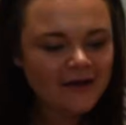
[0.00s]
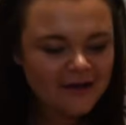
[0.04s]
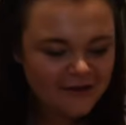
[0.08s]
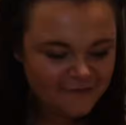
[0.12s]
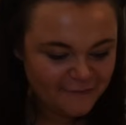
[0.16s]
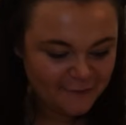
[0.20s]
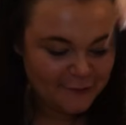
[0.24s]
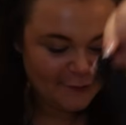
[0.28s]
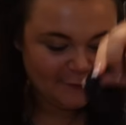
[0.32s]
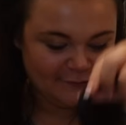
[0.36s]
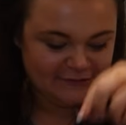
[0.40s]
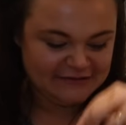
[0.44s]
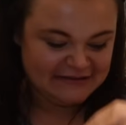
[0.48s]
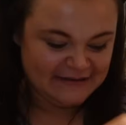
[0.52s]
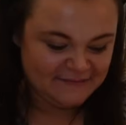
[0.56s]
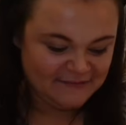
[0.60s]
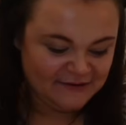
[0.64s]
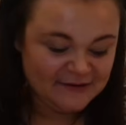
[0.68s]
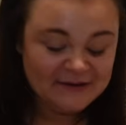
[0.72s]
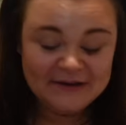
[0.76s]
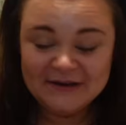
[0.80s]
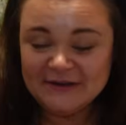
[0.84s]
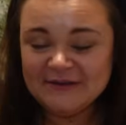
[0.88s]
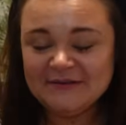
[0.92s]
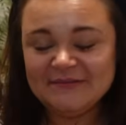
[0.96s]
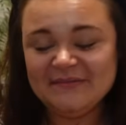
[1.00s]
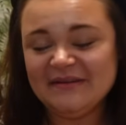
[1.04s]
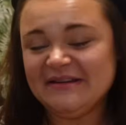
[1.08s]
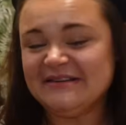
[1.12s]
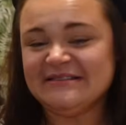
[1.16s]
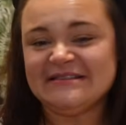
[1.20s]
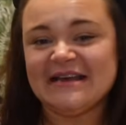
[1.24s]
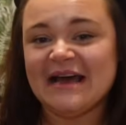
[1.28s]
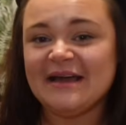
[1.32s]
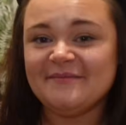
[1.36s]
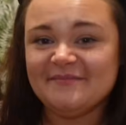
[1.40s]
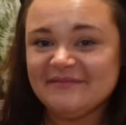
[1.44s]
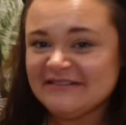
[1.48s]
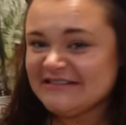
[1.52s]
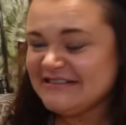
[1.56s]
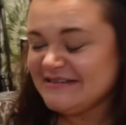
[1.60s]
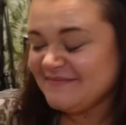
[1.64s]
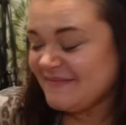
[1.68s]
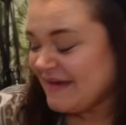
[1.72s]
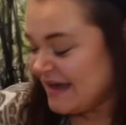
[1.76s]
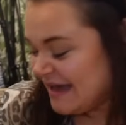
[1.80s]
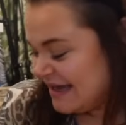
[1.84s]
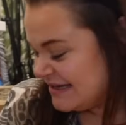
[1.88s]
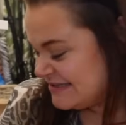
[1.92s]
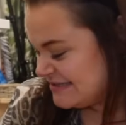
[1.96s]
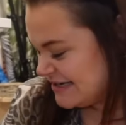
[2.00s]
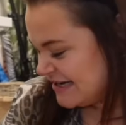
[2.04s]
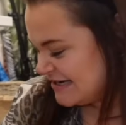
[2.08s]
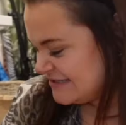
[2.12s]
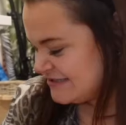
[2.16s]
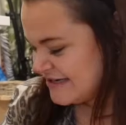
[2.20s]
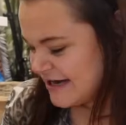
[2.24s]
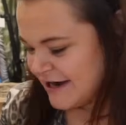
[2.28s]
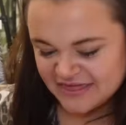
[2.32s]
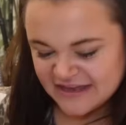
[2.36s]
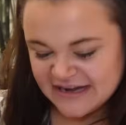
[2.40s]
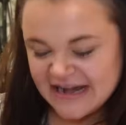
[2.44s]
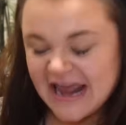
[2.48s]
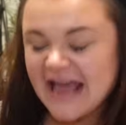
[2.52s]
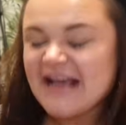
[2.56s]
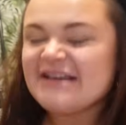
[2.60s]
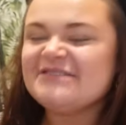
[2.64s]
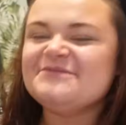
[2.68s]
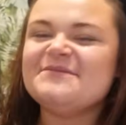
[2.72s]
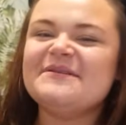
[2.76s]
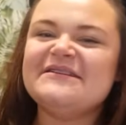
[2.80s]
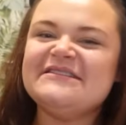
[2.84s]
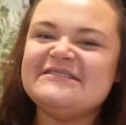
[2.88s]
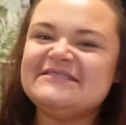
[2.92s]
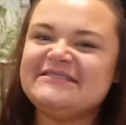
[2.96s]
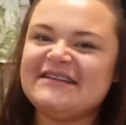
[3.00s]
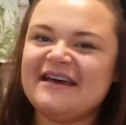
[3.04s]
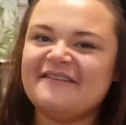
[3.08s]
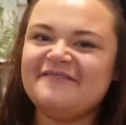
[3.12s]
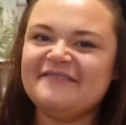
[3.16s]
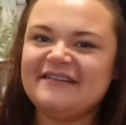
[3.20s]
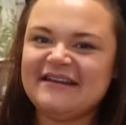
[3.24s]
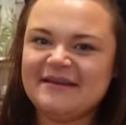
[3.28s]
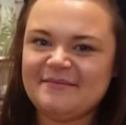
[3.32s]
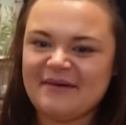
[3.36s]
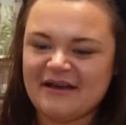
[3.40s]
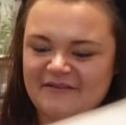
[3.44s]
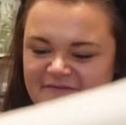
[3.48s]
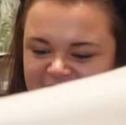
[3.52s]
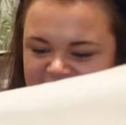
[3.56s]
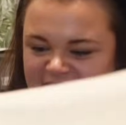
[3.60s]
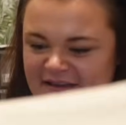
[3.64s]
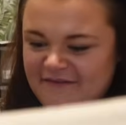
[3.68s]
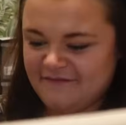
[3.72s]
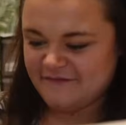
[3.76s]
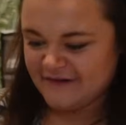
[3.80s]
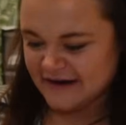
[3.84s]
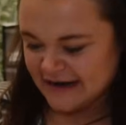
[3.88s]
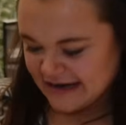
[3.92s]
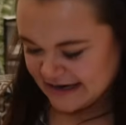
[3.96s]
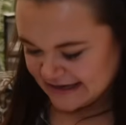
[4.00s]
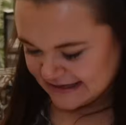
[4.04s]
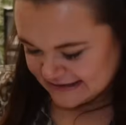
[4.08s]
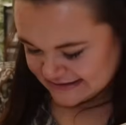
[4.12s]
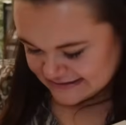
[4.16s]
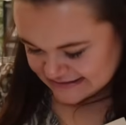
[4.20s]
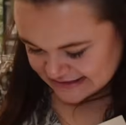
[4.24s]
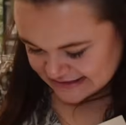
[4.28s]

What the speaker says: Of course I'm going to, because I bloody made it. The next one is definitely my favourite and it